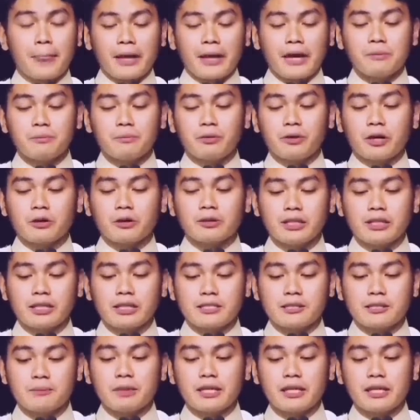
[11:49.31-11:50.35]
and proudly
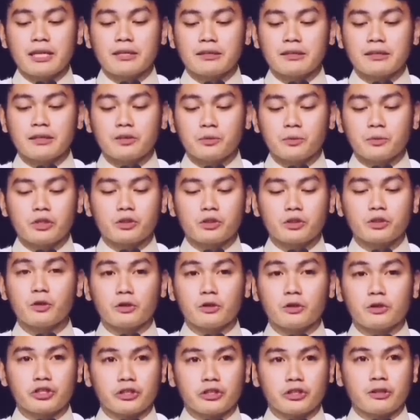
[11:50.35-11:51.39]
assimilated it with the
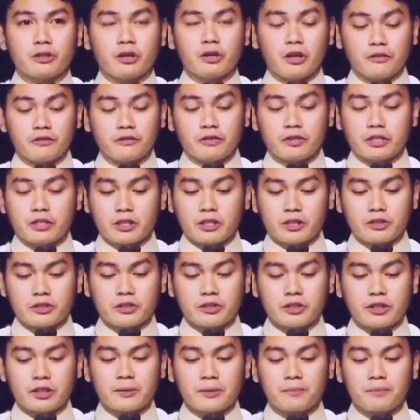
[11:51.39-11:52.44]
culture of this
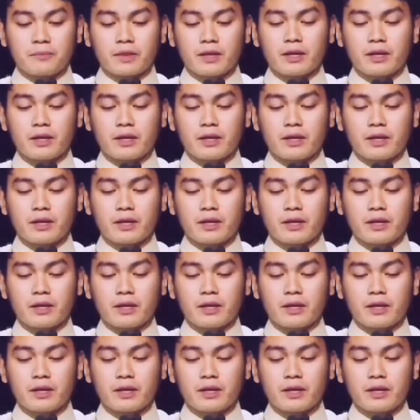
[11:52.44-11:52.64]
country.